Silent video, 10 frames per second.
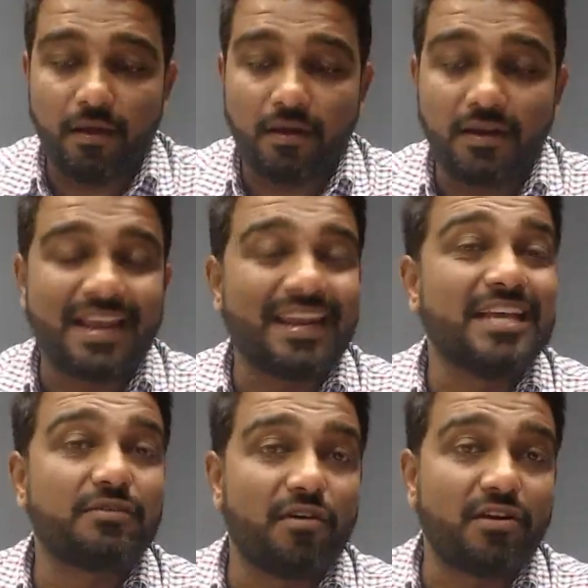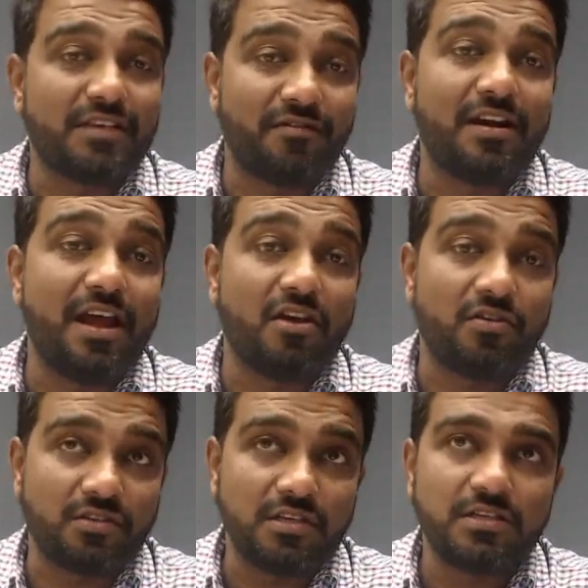techniques for several
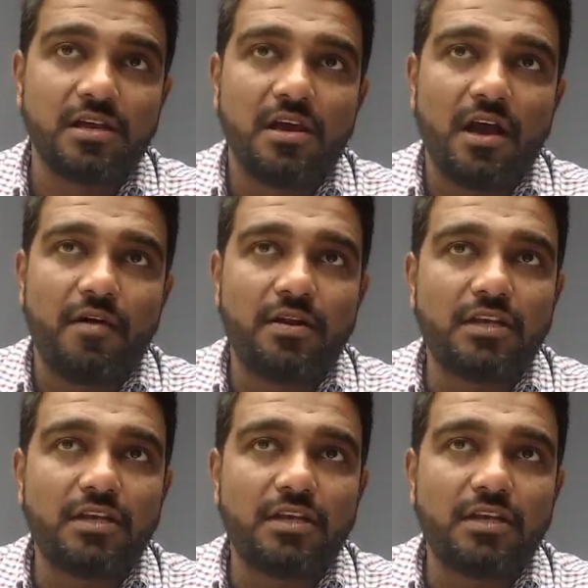diagnoses. However,